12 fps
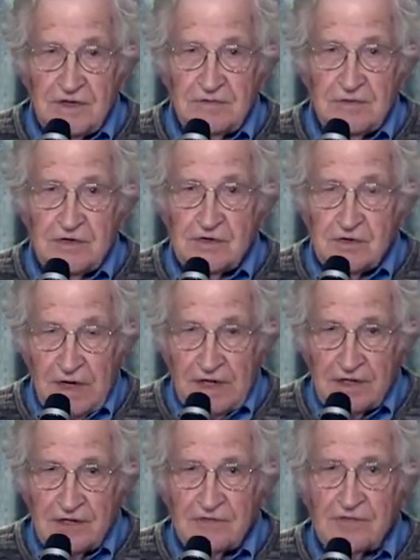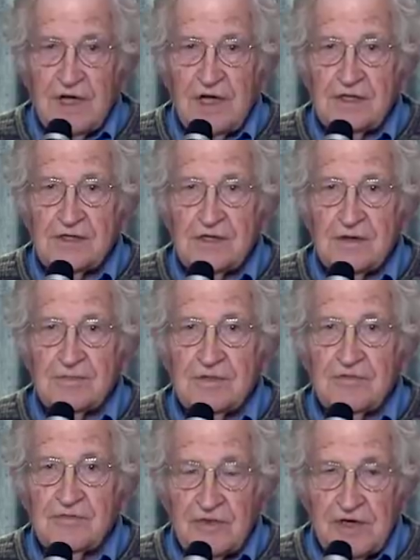restrictive concept
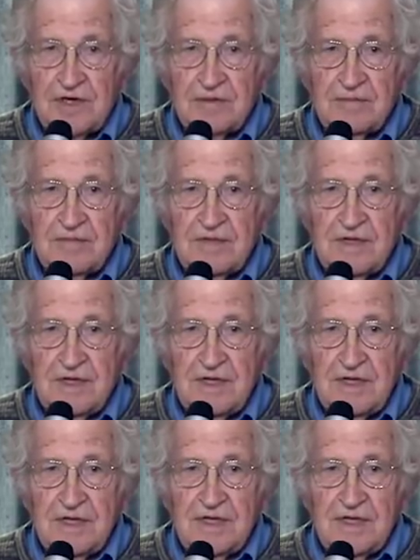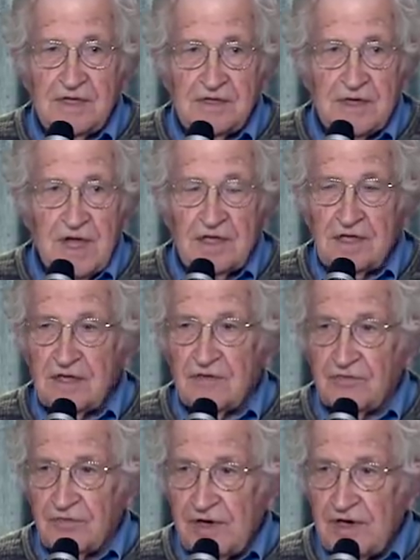of freedom. It's not the
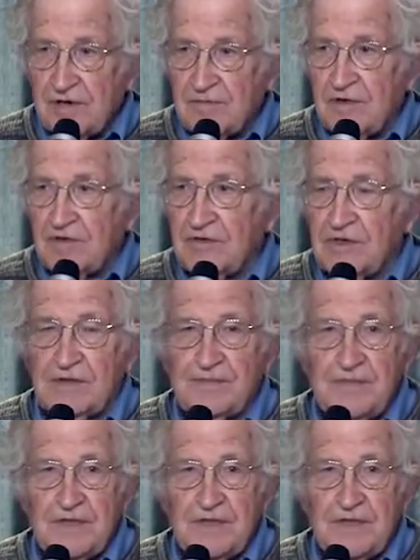freedom of a